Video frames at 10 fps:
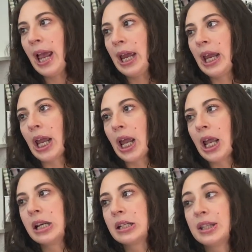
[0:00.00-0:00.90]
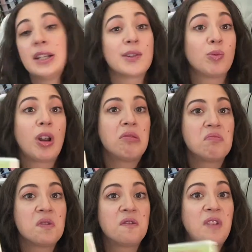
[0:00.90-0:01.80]
And this
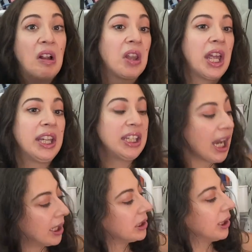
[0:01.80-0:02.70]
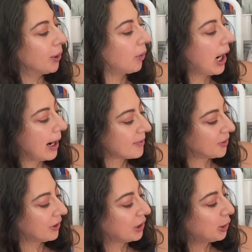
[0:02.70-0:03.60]
one felt like, yeah, no,
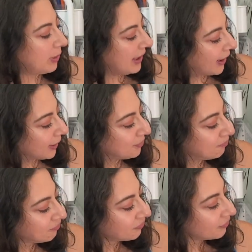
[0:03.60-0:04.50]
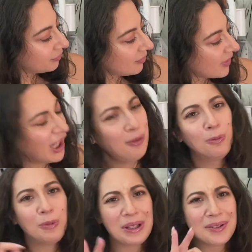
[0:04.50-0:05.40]
absolutely could be there. I
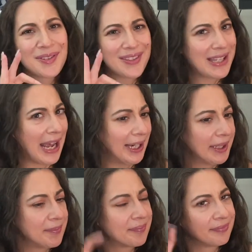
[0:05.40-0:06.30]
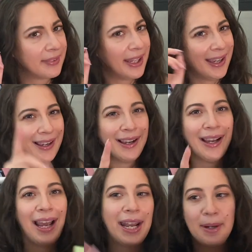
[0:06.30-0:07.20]
will say,
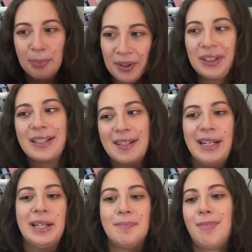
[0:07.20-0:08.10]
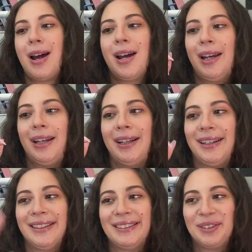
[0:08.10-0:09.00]
and I put this in my
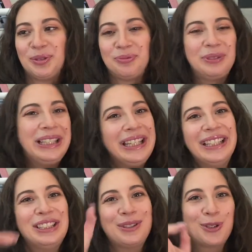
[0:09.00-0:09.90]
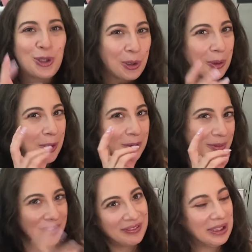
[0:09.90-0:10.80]
reading journal
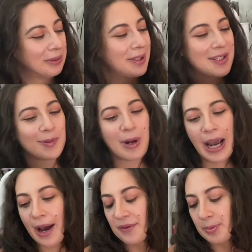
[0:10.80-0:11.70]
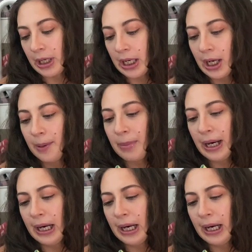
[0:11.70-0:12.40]
review, which is why I have to bring it up.